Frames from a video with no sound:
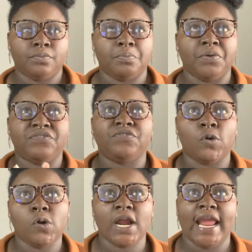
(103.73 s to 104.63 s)

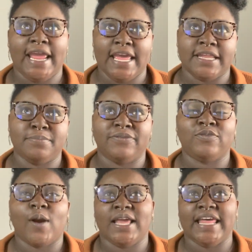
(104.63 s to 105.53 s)
beforehand,
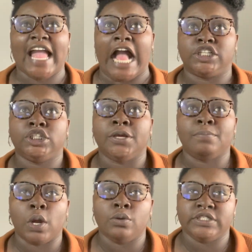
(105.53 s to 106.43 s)
before I actually
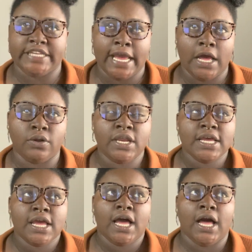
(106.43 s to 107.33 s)
broke down,
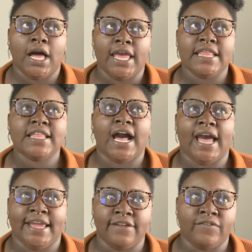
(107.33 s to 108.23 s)
in the
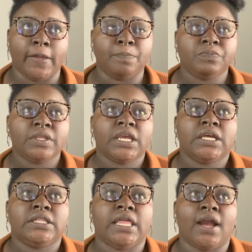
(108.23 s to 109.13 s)
height of it,
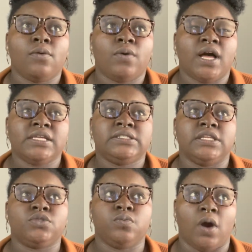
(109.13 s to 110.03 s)
there was
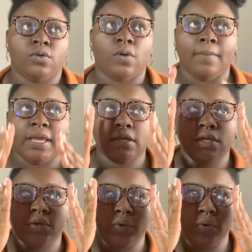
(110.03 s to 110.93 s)
this one woman
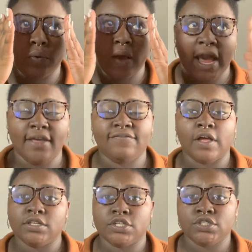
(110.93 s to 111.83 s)
who I
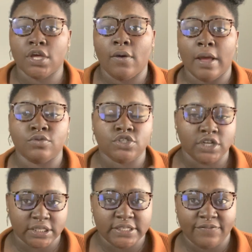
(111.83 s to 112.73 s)
felt as though I was
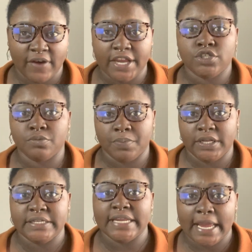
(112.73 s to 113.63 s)
justified to
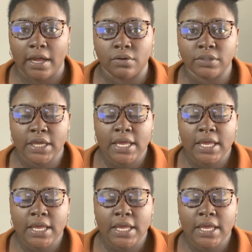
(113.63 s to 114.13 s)
put down,